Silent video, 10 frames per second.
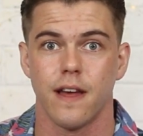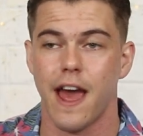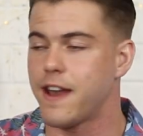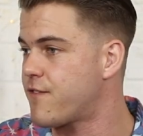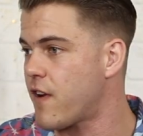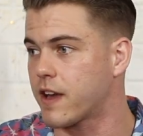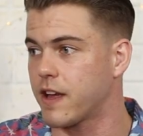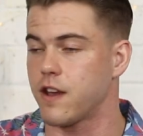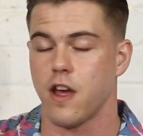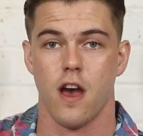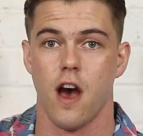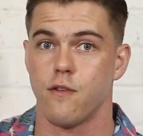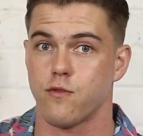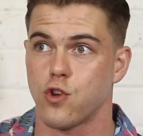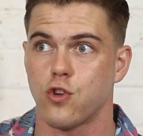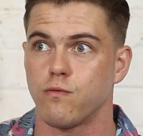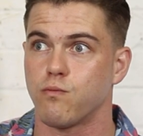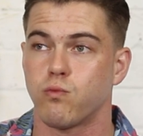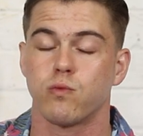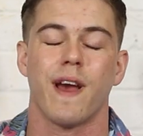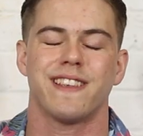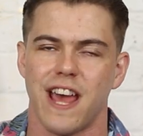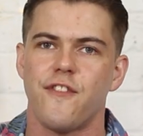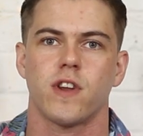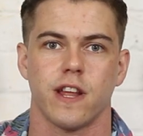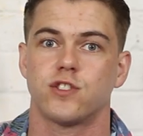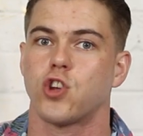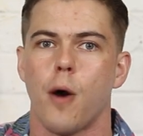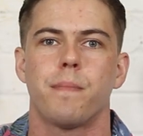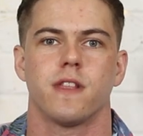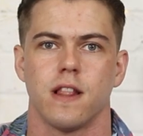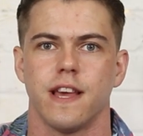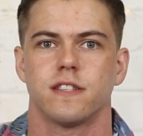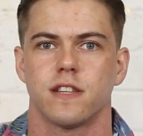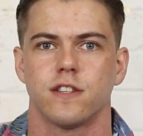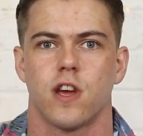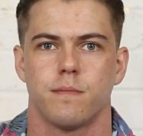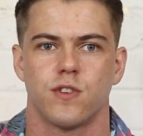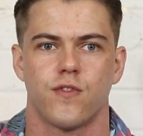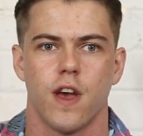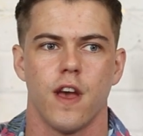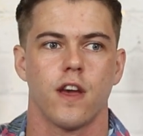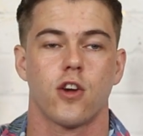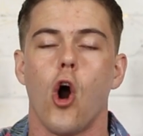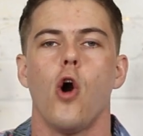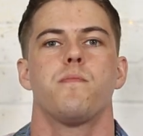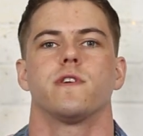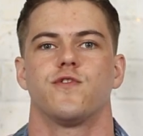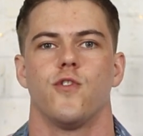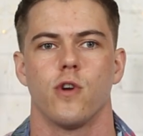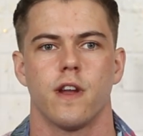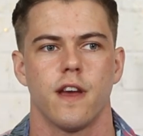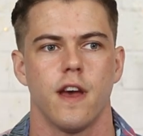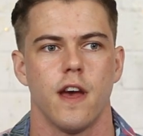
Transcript: And fucking definitely top of the list in terms of culprits for it.